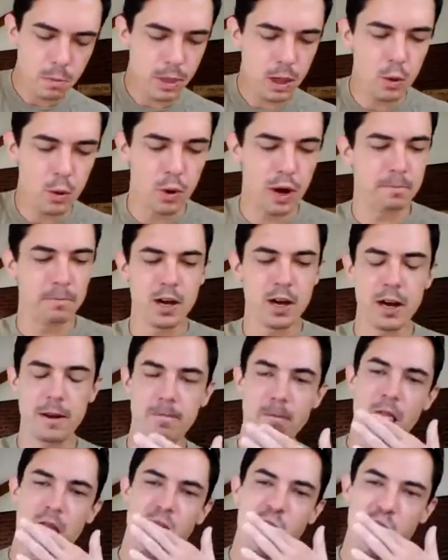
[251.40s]
when I'm done,
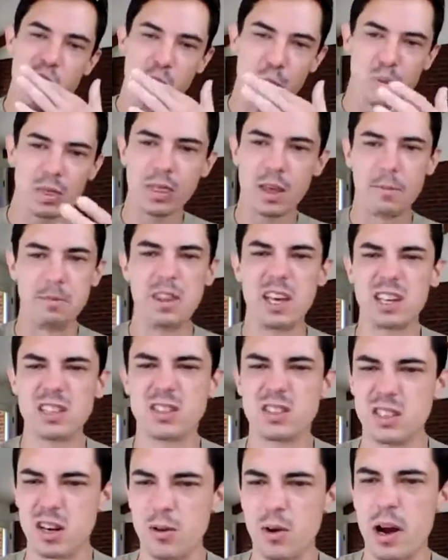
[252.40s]
I mean they can
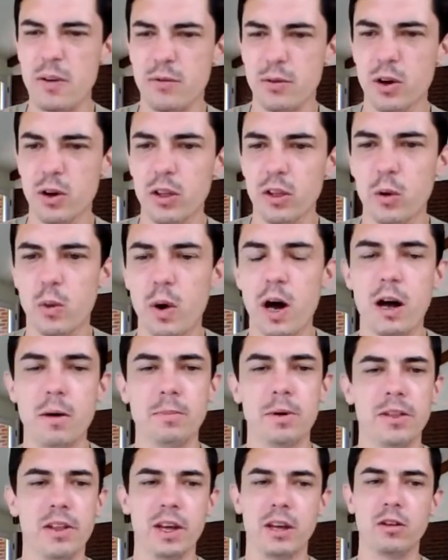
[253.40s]
sit around for a little while,
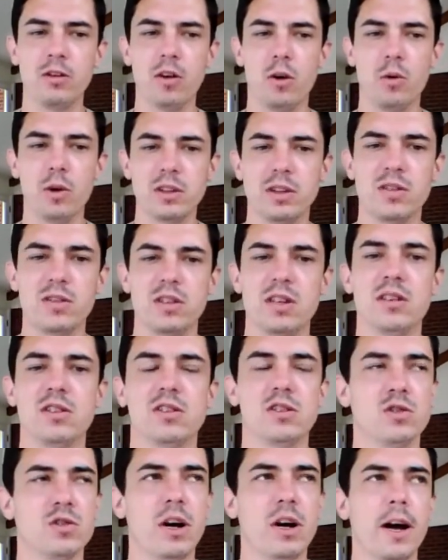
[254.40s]
but you don't want the seeds to
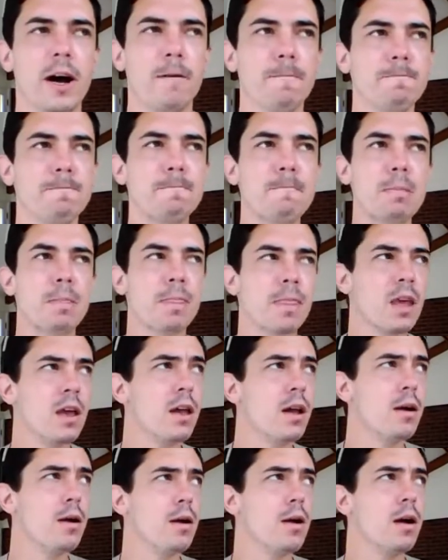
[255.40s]
dry out.
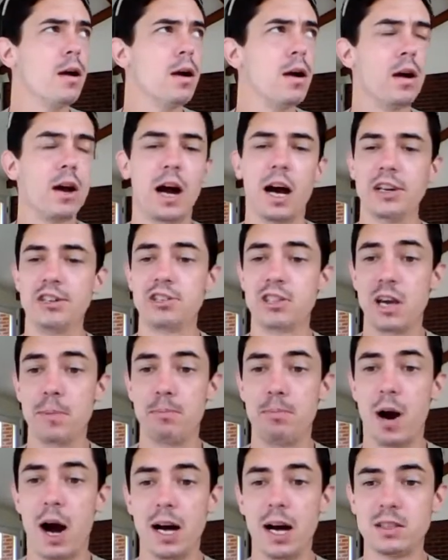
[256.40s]
I just get
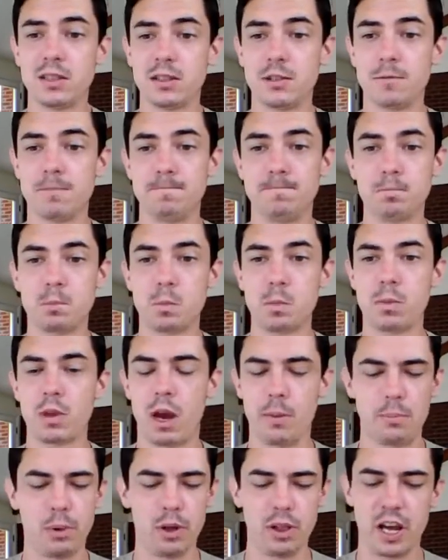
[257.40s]
pots. I
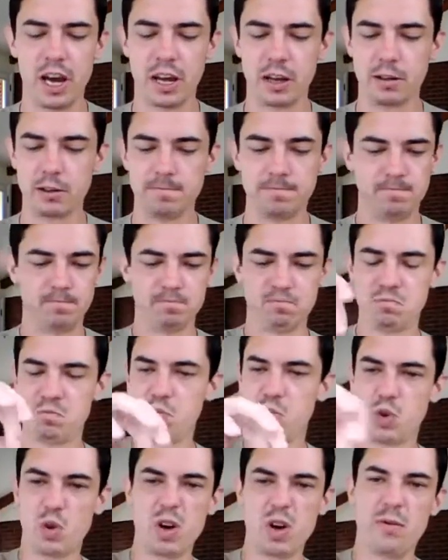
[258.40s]
put like
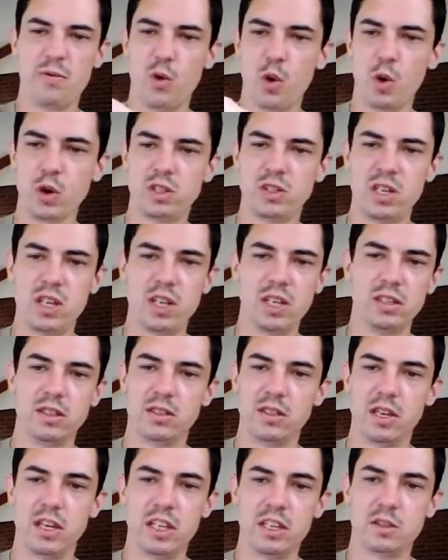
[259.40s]
3 or 4 seeds
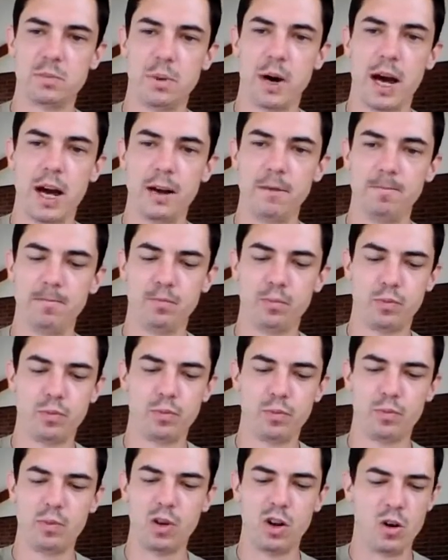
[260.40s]
in each pot.
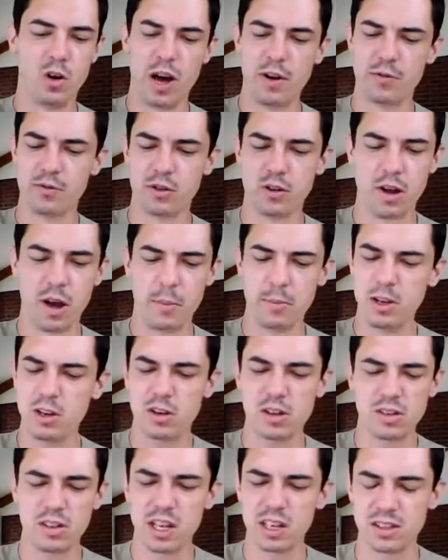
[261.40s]
You know, after, I mean,
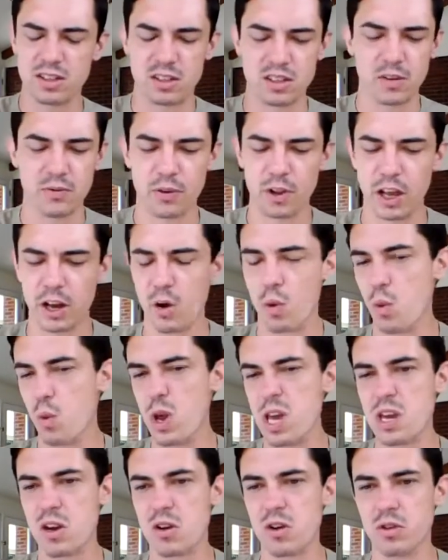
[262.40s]
they can sit for like a
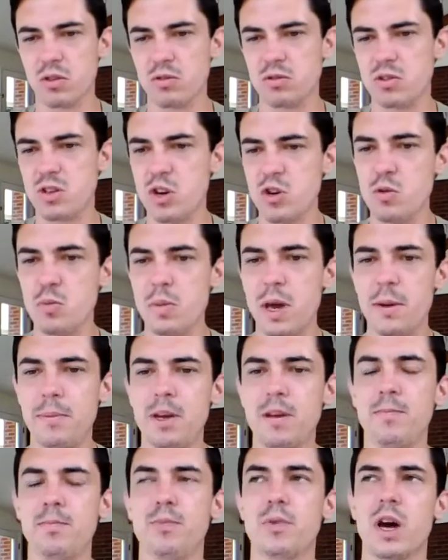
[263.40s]
week or 2
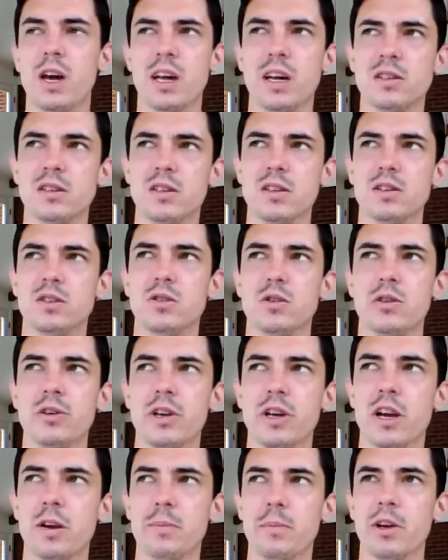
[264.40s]
maybe. I guess the sooner you
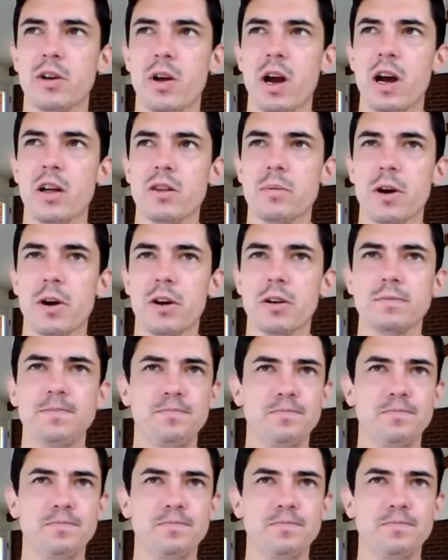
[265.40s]
get them in the ground, the better.